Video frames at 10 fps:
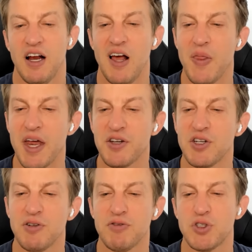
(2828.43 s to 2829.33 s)
And
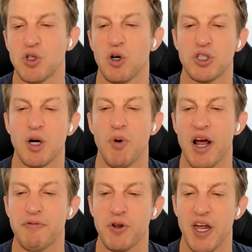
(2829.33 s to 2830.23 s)
then somewhat
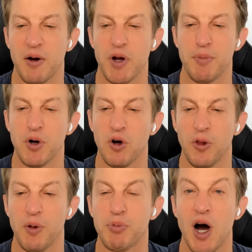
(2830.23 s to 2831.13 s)
after that, I read a book
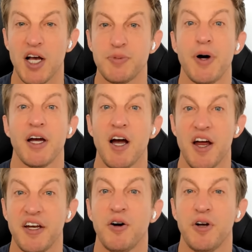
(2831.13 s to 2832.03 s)
called The Prize by a guy